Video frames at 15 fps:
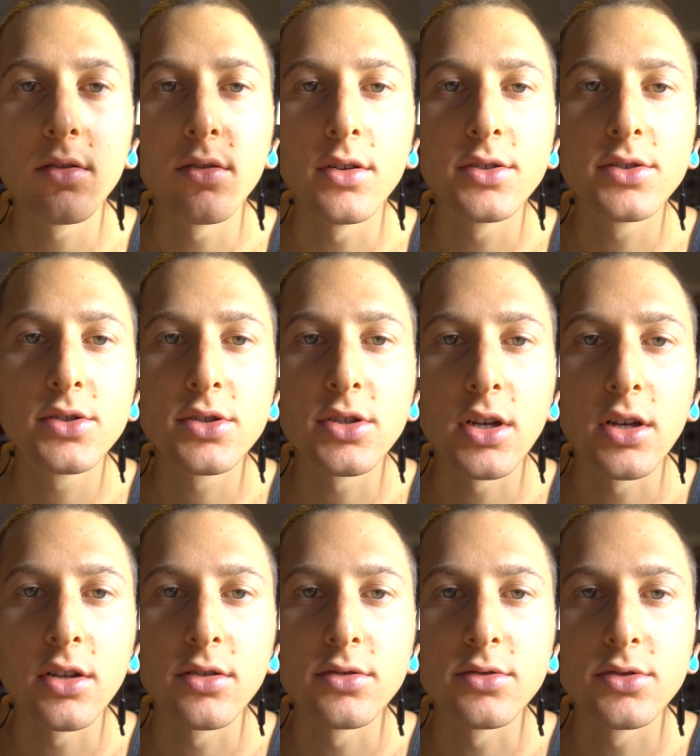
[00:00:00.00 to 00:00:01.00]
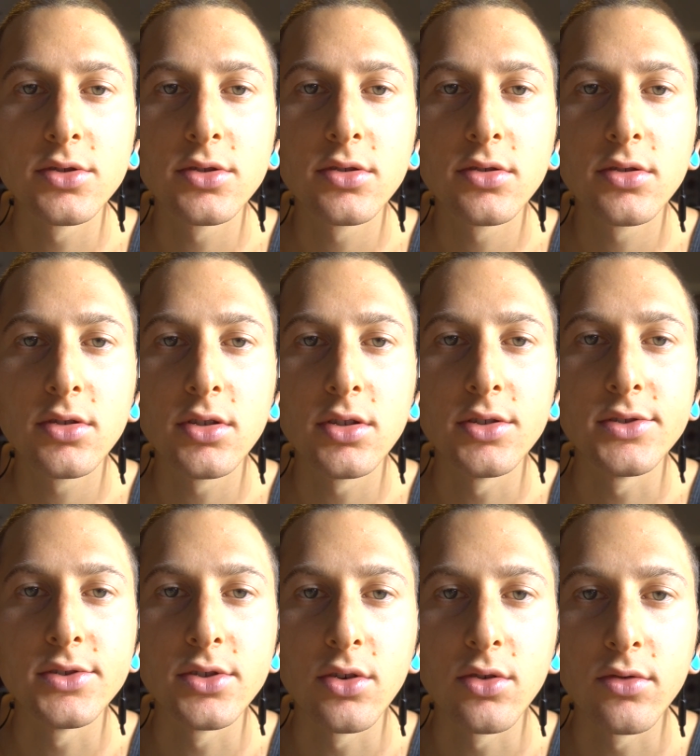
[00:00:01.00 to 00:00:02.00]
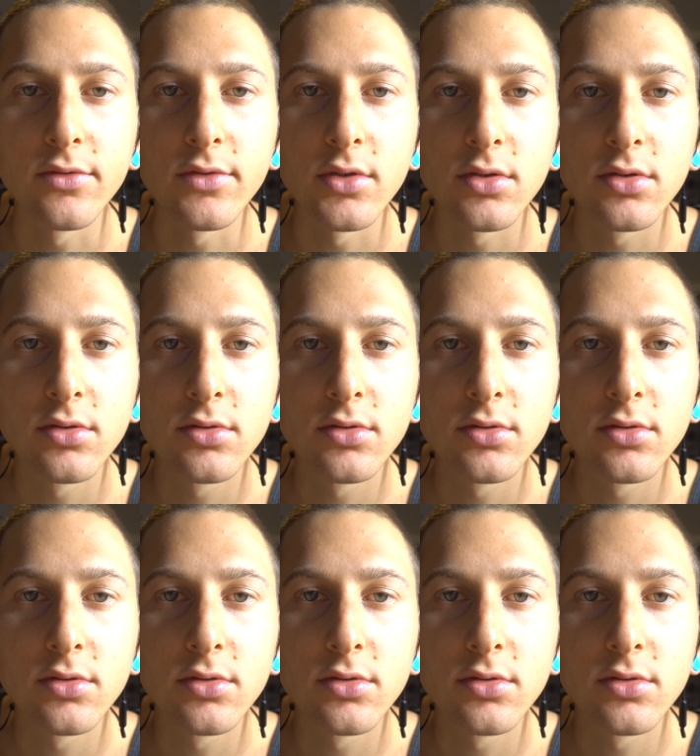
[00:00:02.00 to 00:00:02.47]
This challenge is over.